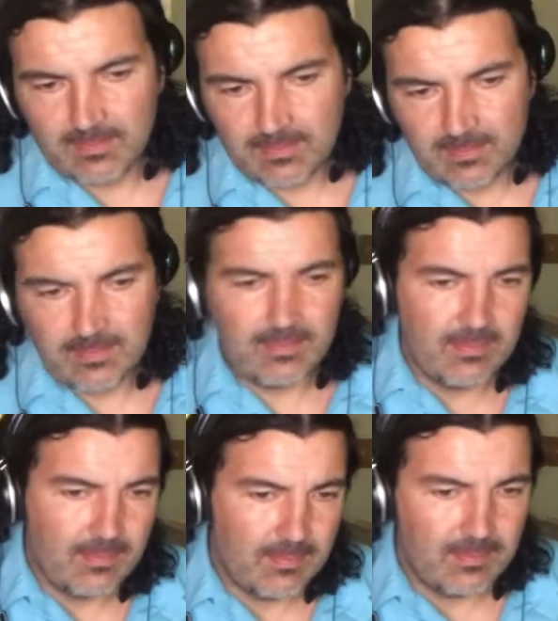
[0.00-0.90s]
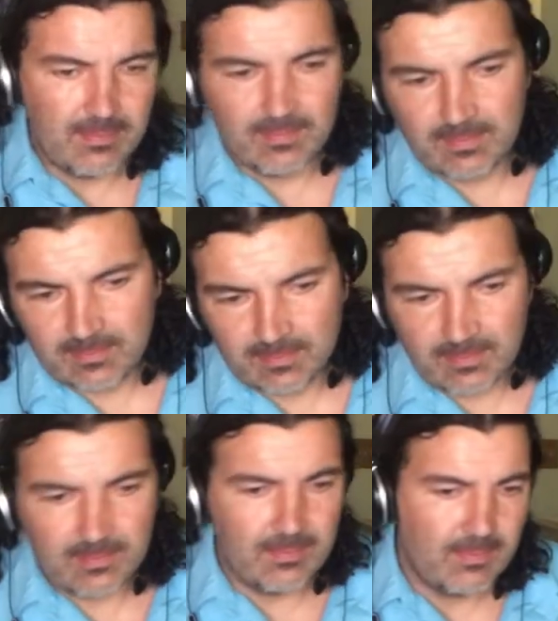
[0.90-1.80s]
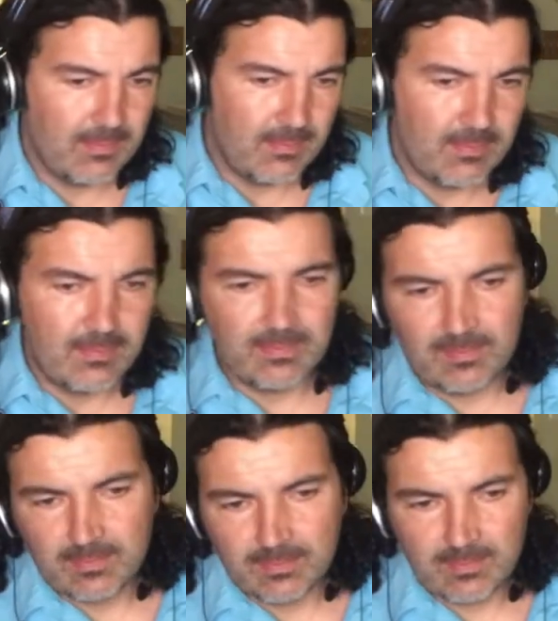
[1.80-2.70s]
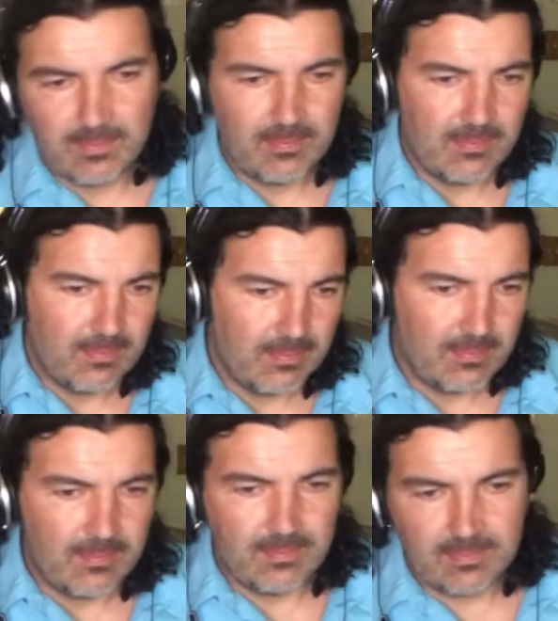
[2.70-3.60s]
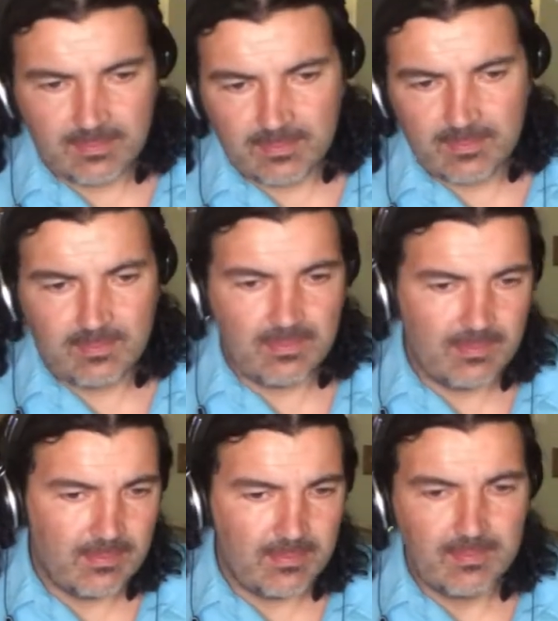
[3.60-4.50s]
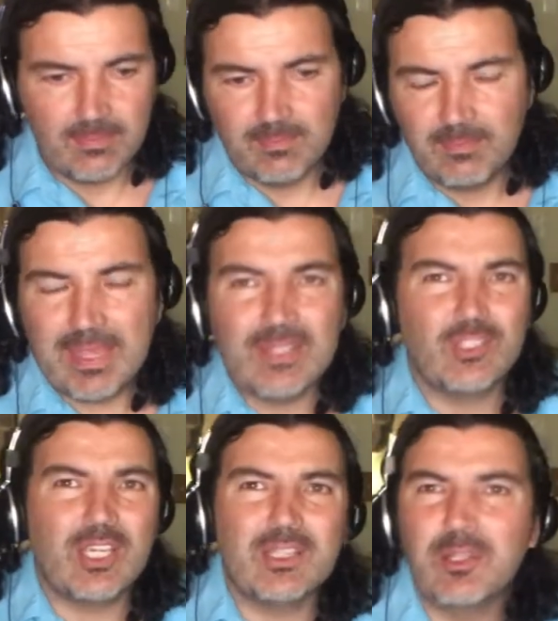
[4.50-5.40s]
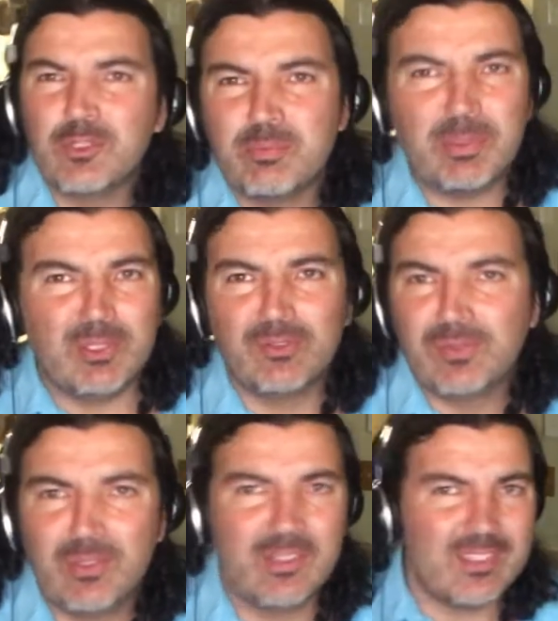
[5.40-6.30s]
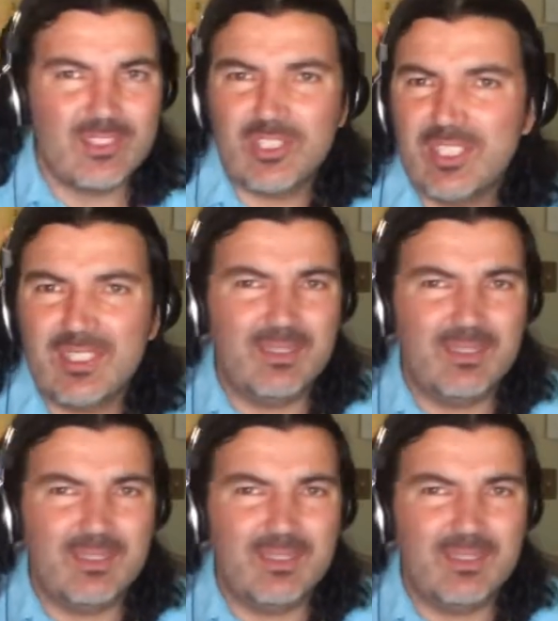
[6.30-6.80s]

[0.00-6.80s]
right, left, avanza. One, two, step, avanza. Man, j is beautiful, isn't she?